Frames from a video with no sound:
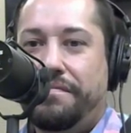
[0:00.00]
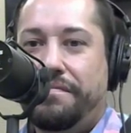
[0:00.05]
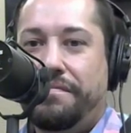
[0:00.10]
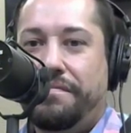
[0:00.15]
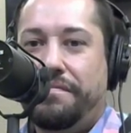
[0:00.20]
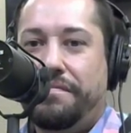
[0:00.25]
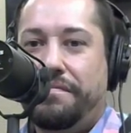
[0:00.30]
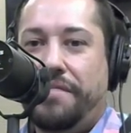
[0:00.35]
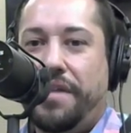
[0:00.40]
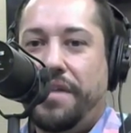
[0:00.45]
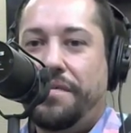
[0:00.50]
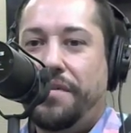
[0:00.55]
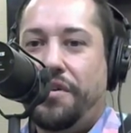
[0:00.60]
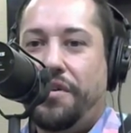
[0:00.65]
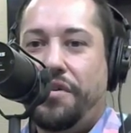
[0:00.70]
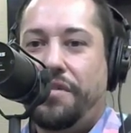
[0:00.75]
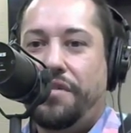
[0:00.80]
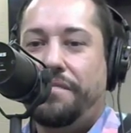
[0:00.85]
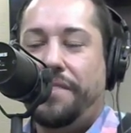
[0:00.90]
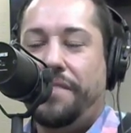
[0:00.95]
Maybe you
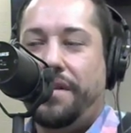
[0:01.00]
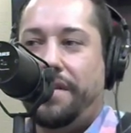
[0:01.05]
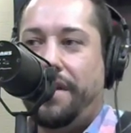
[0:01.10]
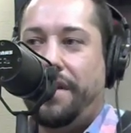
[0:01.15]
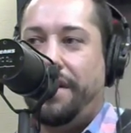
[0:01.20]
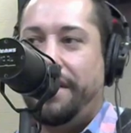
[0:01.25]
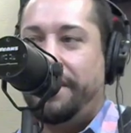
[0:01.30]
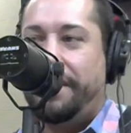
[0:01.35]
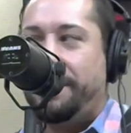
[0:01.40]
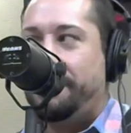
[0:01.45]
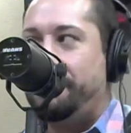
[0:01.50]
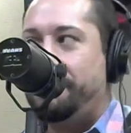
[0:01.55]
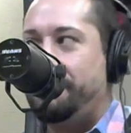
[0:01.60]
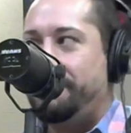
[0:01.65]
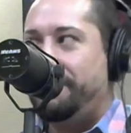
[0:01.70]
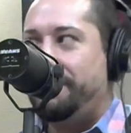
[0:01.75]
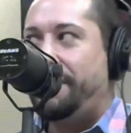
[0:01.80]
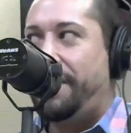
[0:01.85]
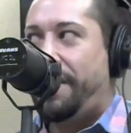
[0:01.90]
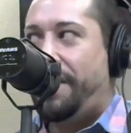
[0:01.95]
shouldn't be telling them
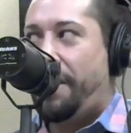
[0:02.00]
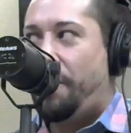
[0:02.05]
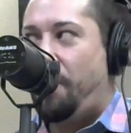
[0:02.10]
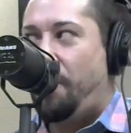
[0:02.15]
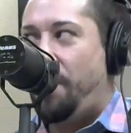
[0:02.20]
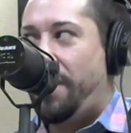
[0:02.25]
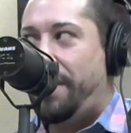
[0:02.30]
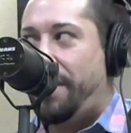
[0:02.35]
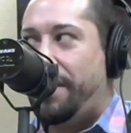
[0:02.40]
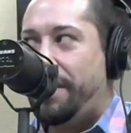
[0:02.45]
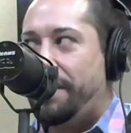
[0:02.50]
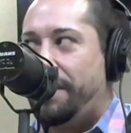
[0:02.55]
that way.